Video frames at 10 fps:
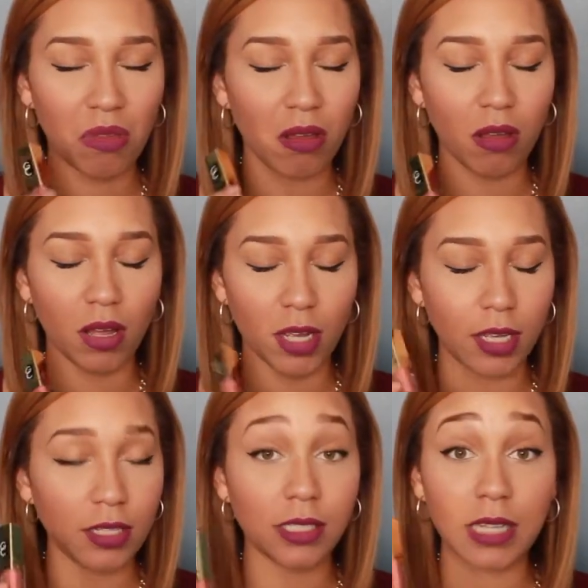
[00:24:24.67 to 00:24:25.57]
Oh,
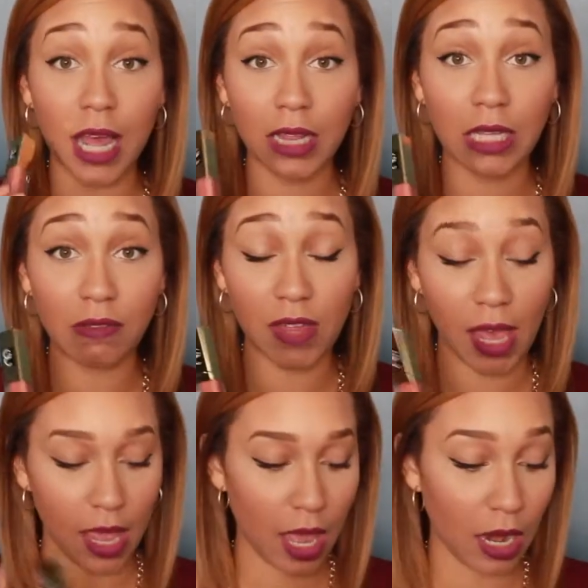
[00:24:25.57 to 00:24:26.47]
it does not leave
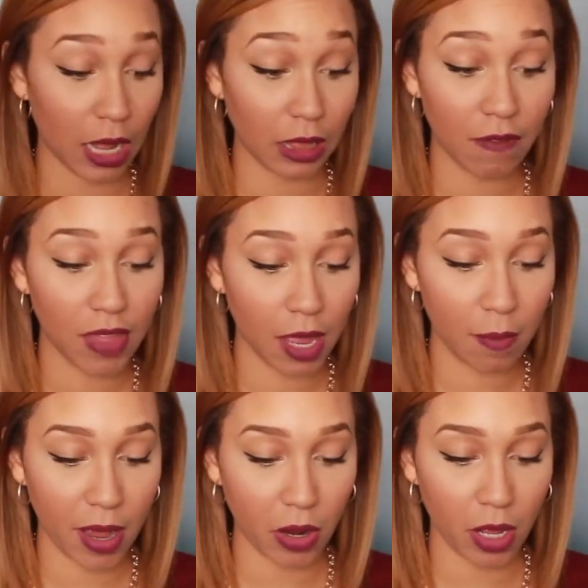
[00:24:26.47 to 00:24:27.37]
that, and I love that
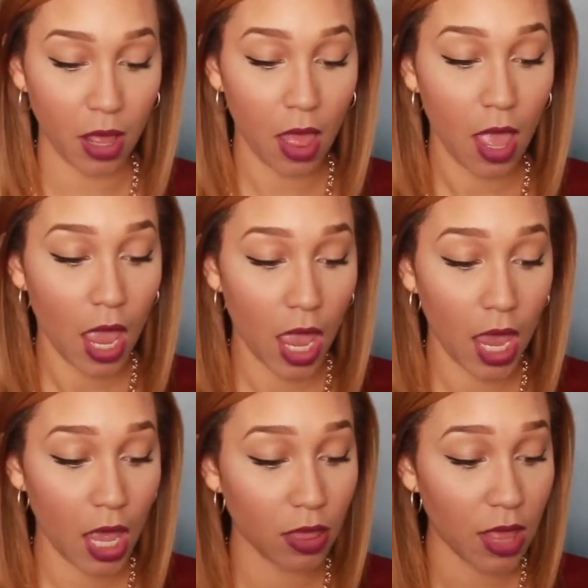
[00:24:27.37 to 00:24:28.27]
about it.
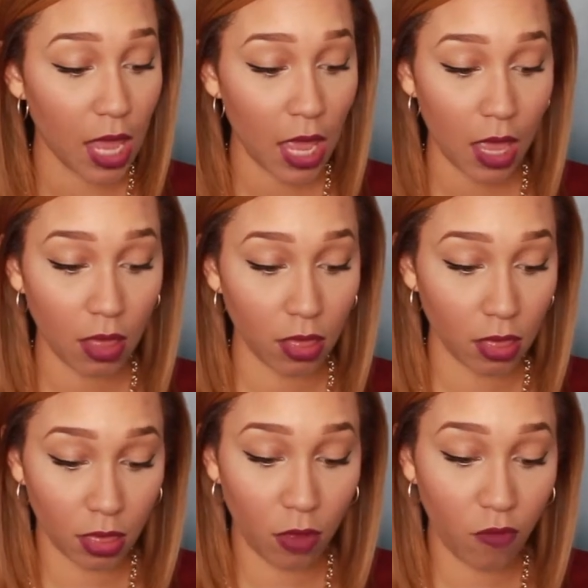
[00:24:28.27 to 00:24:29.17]
And the
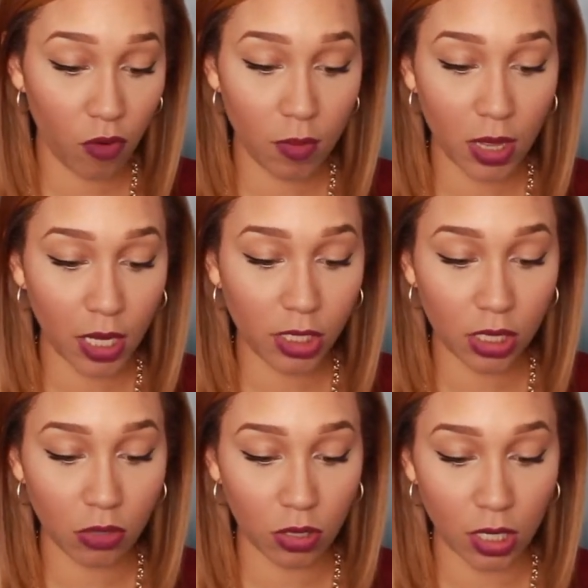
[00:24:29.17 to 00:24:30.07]

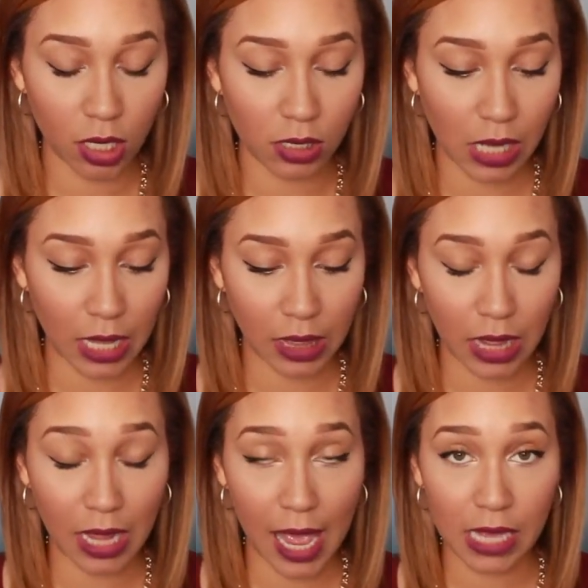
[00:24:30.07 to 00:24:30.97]
formulation on these, like, they
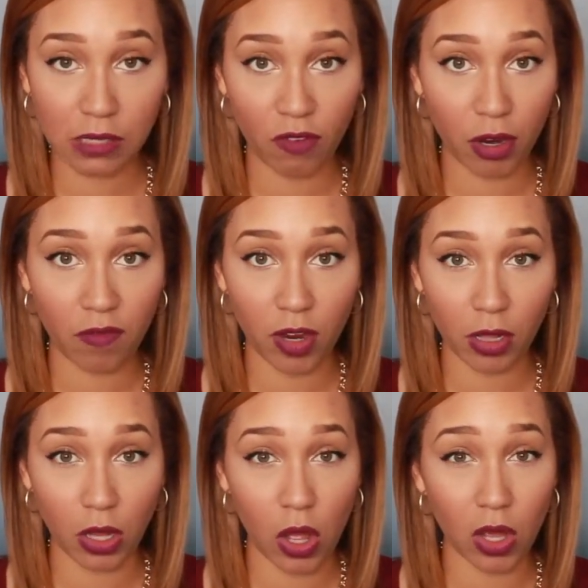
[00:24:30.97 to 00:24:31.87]
last very,
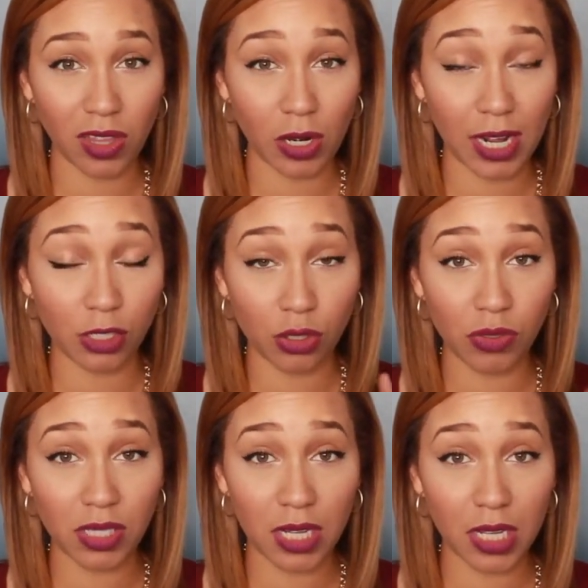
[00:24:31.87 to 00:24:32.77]
very long. They're not too
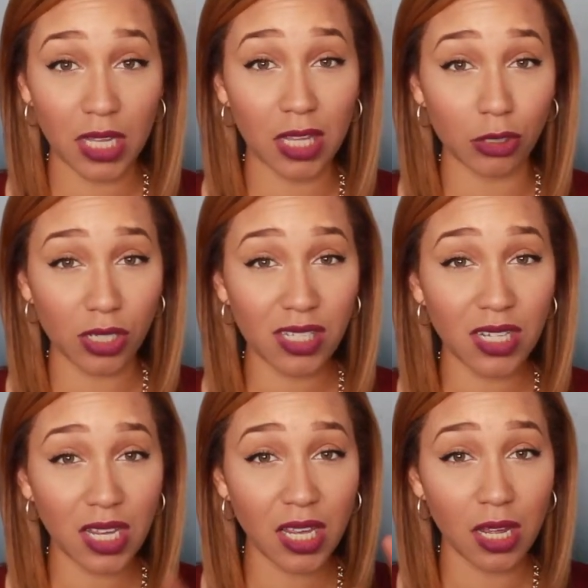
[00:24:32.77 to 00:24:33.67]
sticky. They're just
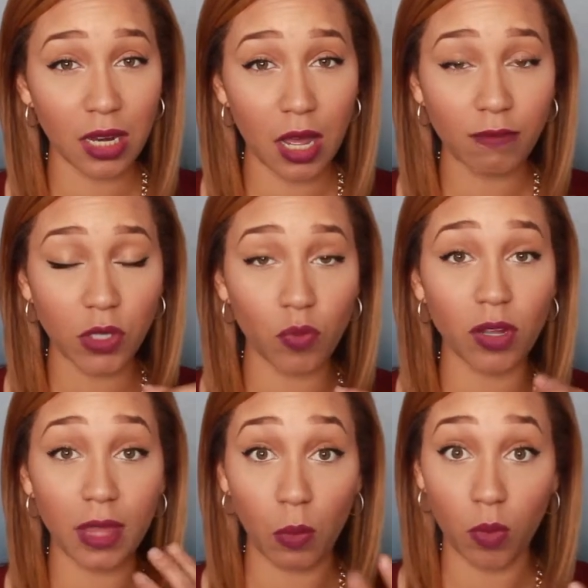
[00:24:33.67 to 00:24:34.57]
sticky enough to
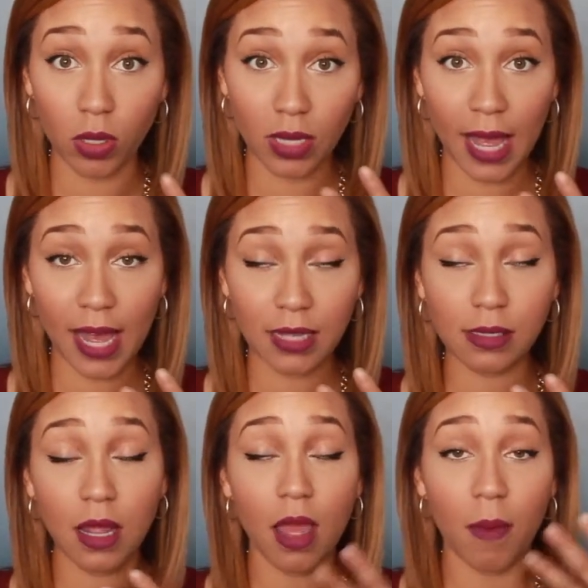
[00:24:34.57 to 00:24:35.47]
where they will
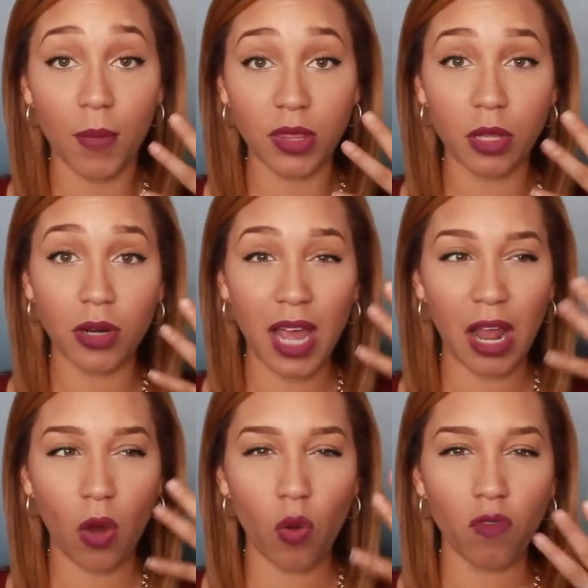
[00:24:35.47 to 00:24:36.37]
last, but they're
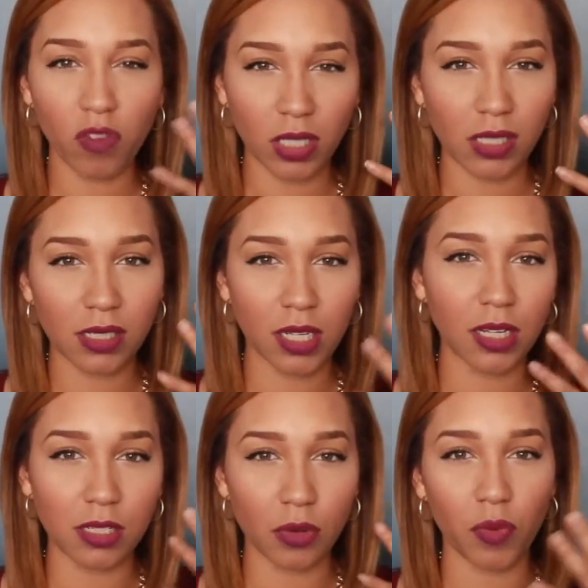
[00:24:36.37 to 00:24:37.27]
not overly
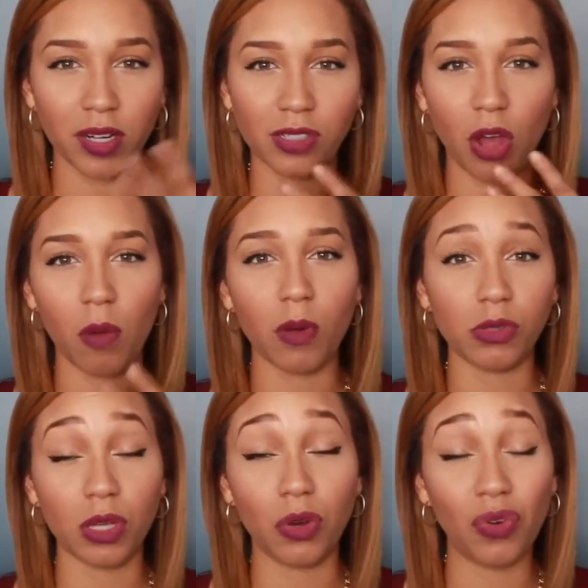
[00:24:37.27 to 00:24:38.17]
sticky to where it's
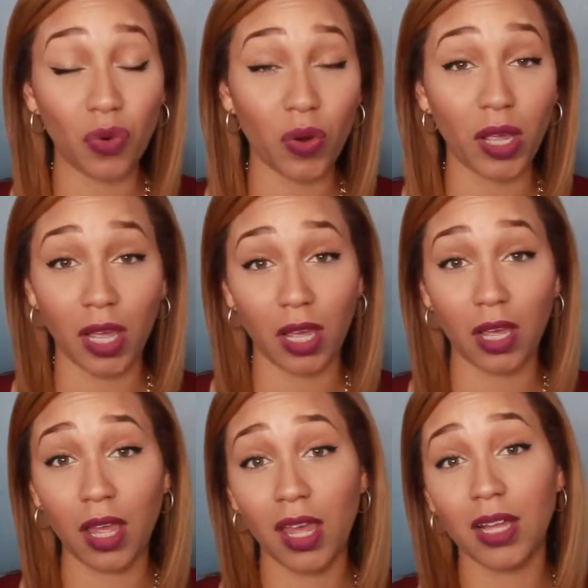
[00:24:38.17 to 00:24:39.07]
almost annoying
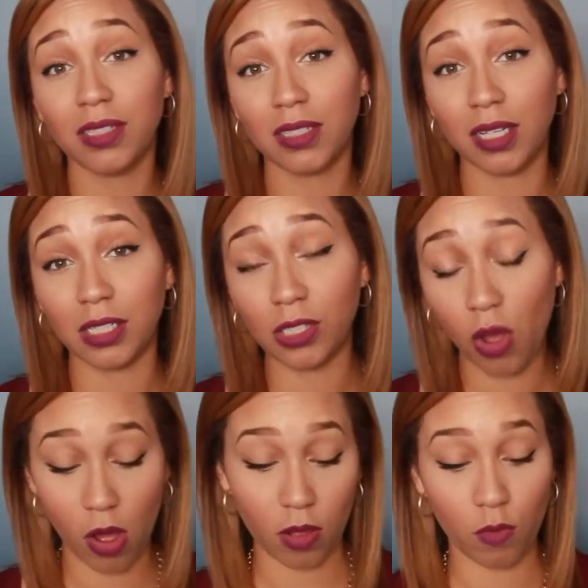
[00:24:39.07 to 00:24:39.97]
to
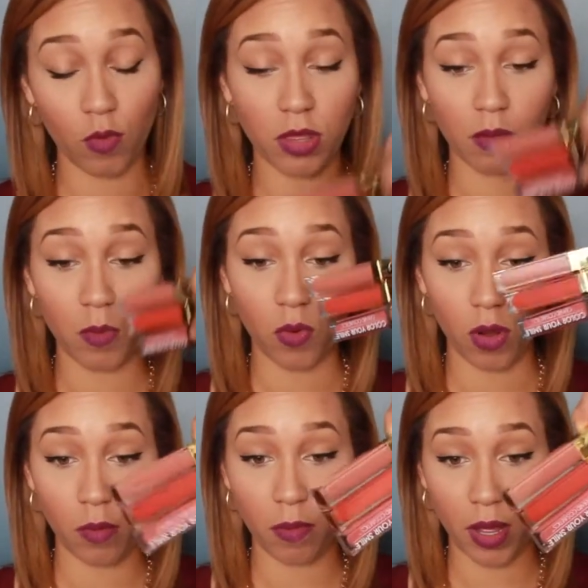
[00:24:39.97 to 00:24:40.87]
talk with them on.